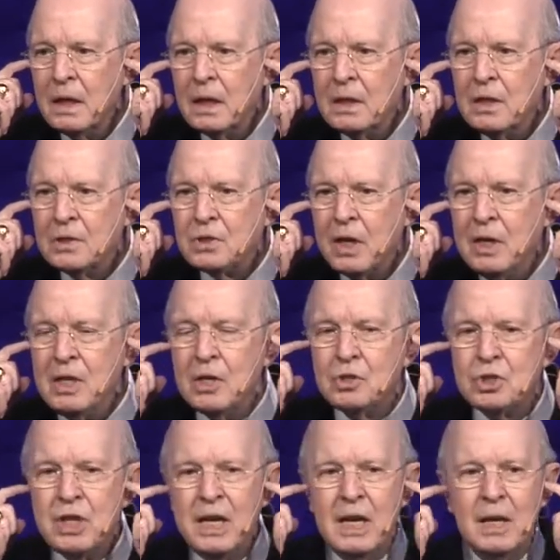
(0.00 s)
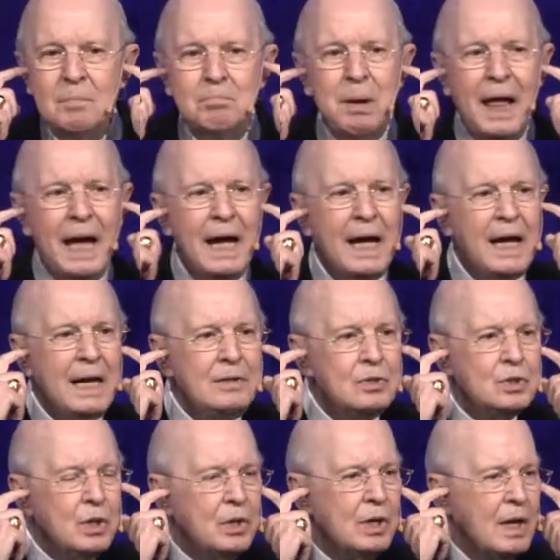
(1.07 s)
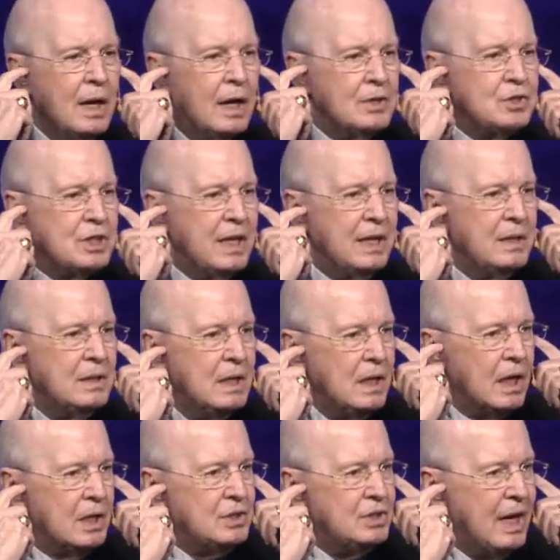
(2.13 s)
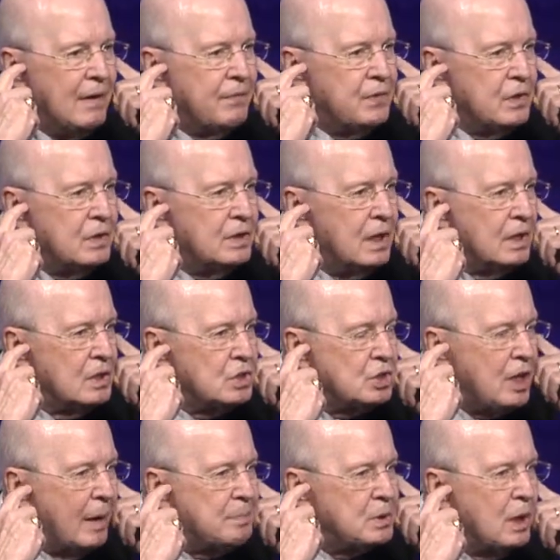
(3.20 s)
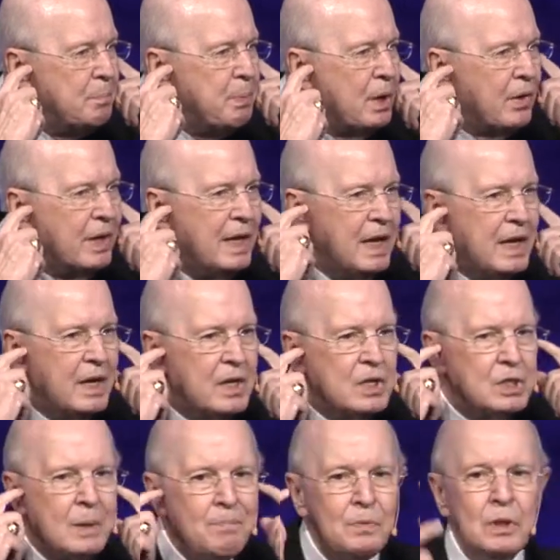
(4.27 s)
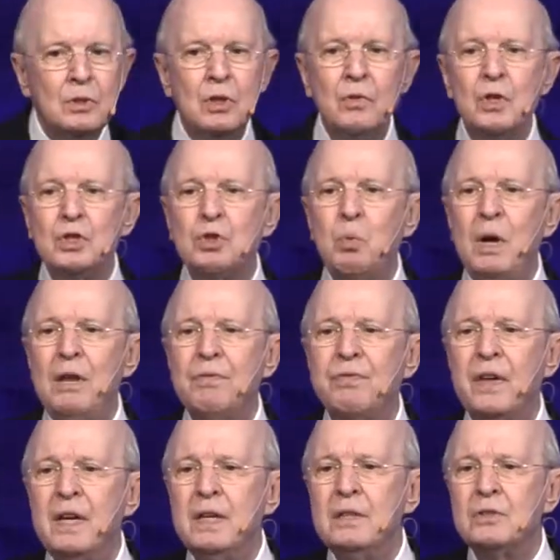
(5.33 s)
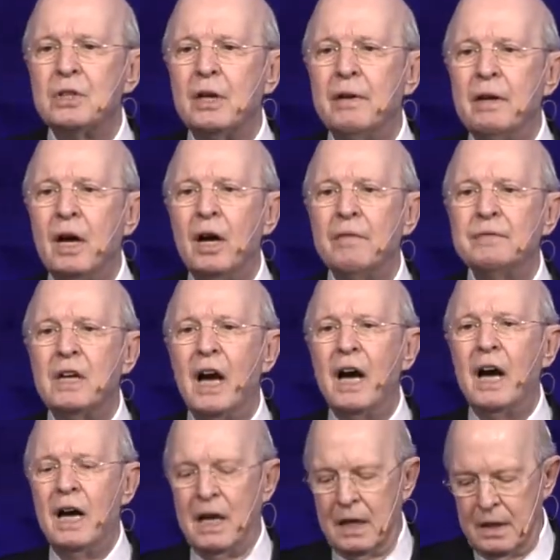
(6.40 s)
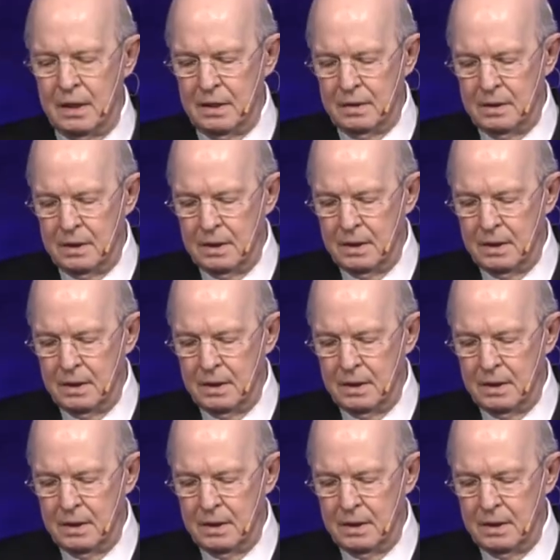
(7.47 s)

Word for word: Uh, you see, sin blinds your, uh, sin uh, deaf, uh, stops up your ears to the sweet things of God.